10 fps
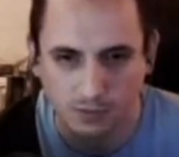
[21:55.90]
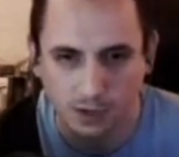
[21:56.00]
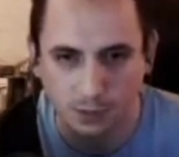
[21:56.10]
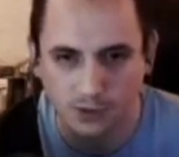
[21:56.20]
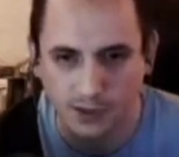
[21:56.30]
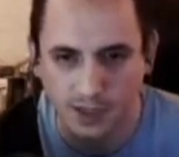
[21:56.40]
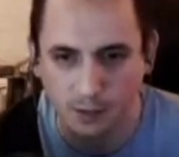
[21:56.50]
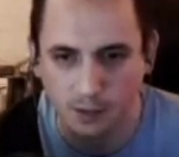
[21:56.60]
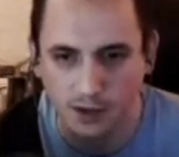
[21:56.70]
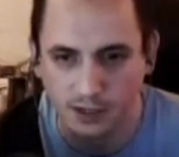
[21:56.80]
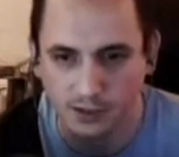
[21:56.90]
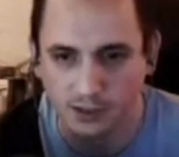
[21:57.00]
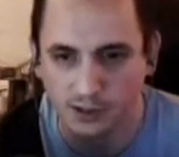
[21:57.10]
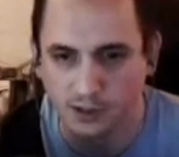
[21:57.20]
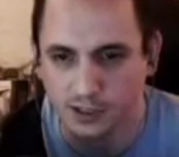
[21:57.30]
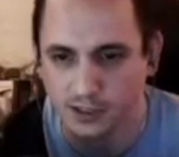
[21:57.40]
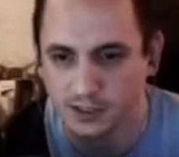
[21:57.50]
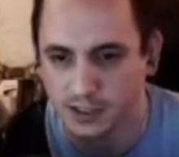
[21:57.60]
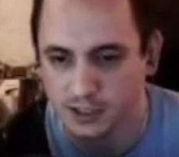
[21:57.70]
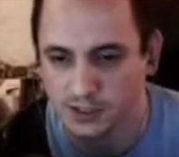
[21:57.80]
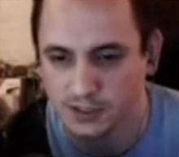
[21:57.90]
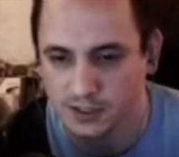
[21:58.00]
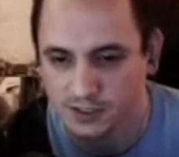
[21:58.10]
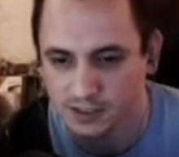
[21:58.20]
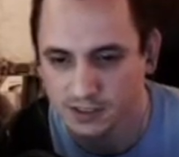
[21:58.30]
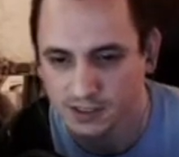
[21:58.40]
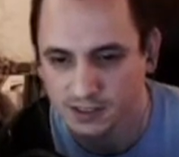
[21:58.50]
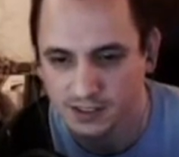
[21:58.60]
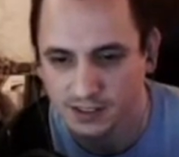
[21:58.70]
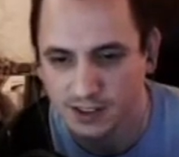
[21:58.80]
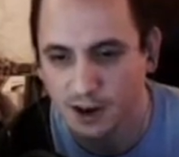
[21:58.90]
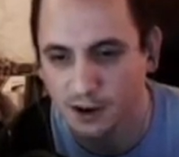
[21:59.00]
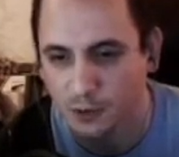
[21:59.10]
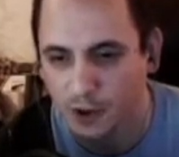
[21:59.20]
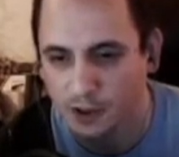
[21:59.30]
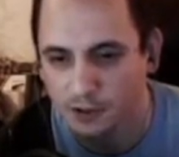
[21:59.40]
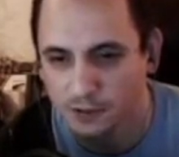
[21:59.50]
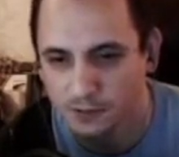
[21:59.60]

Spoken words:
I always forget what a Treasure Knight stage is. Iron Whale.